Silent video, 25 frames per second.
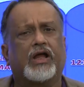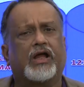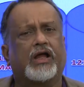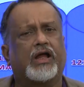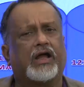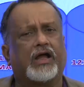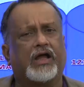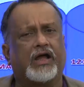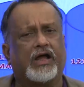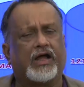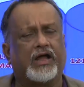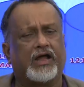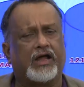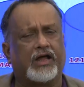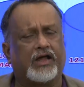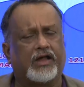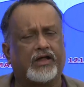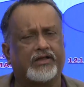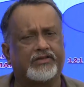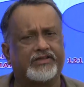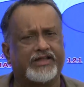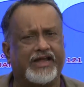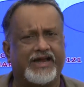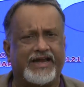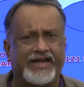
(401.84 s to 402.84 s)

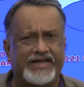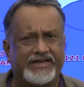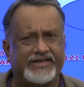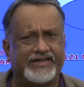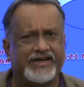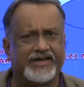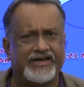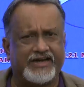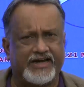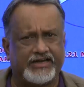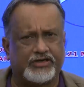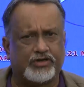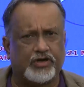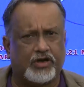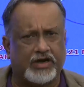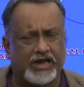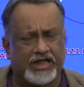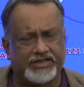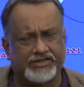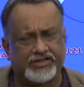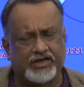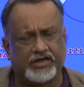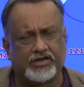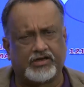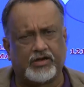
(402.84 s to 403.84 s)
the internet or
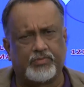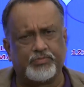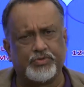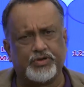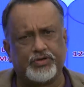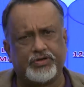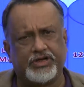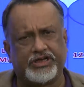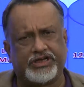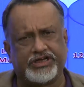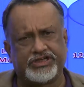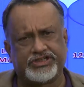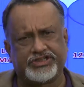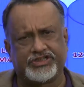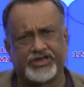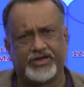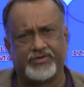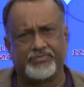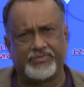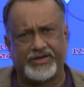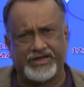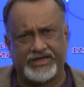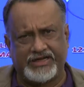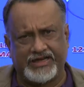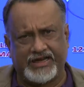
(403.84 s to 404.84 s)
other communication
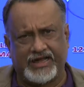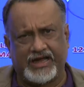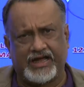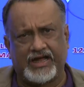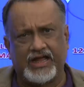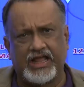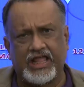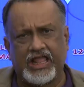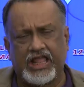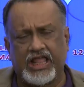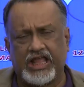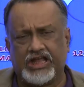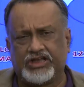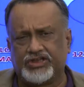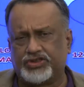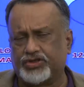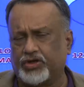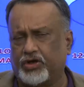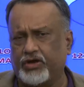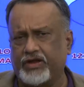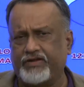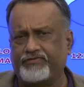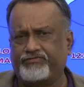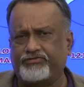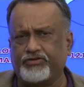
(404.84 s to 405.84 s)
media.
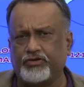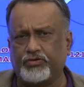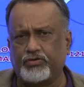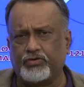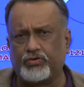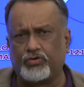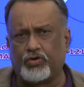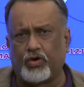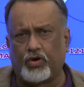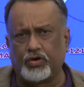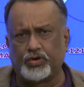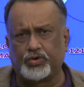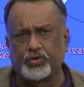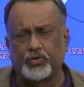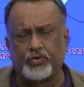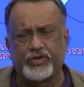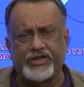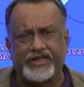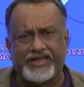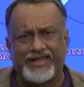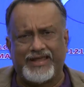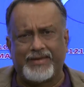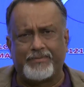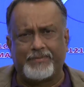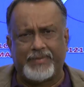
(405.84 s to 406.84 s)
So, if you go to
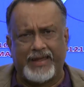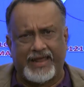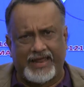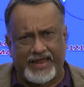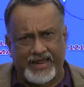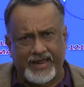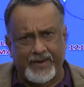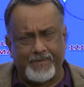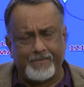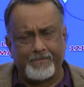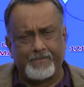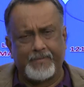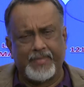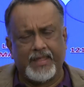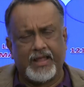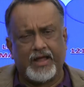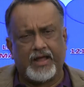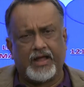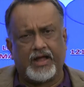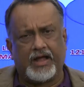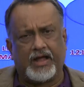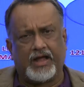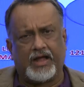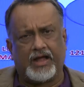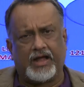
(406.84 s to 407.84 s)
eBay
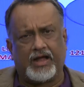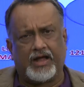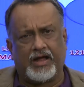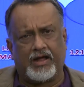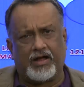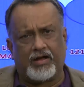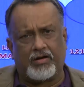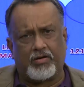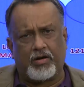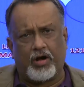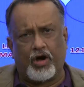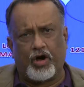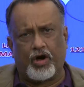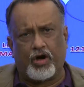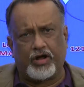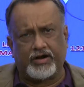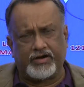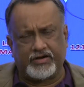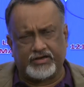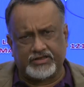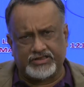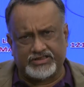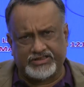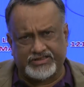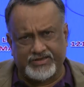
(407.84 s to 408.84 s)
or
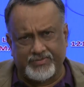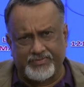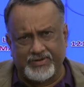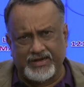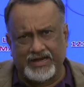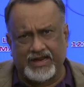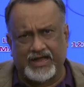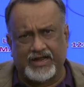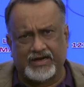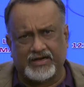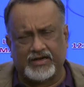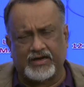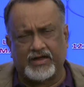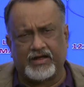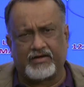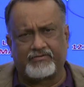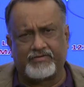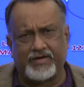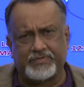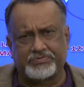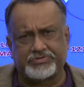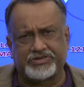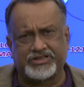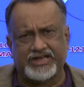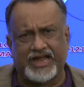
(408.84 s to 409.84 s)
similar
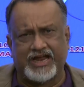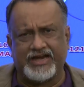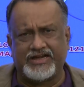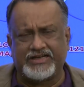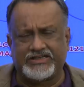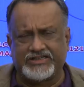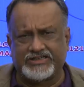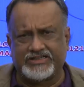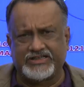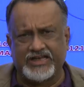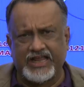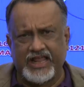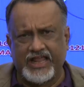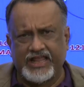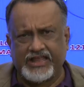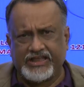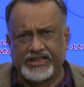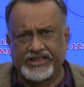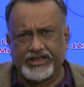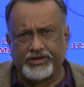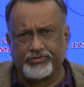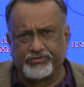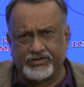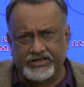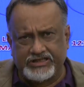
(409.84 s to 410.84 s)
websites,
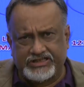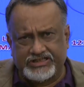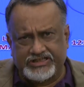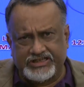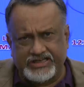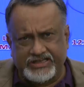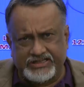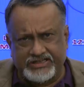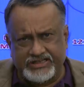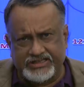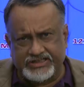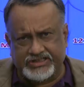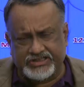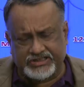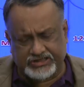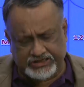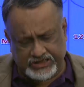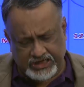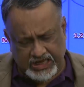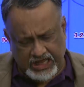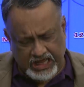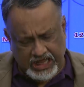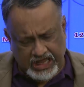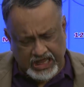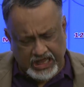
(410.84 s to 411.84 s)
you will see this
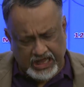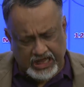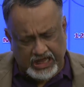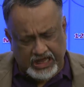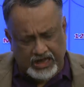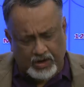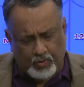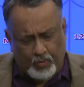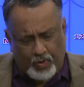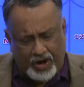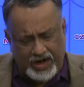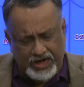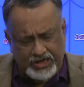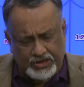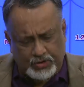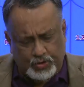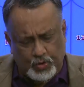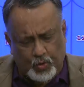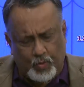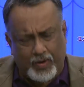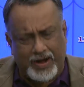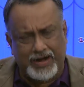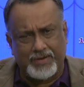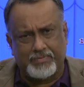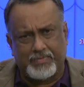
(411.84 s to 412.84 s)

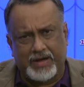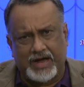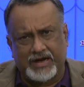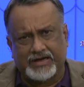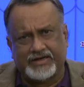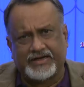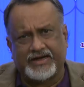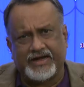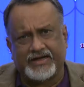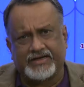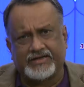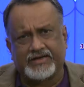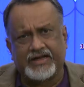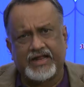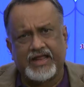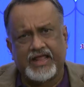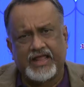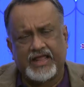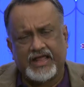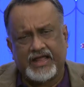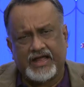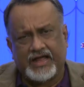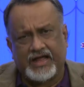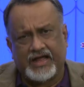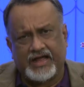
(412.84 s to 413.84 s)
one-to-one market
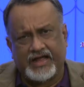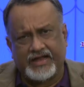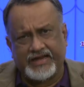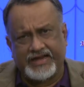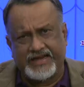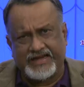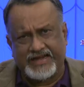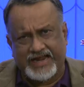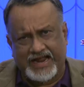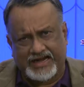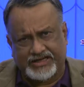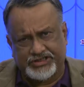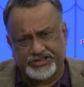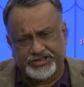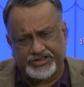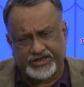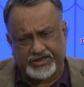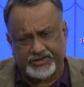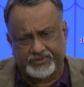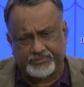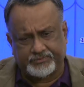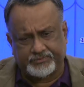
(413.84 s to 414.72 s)
in action.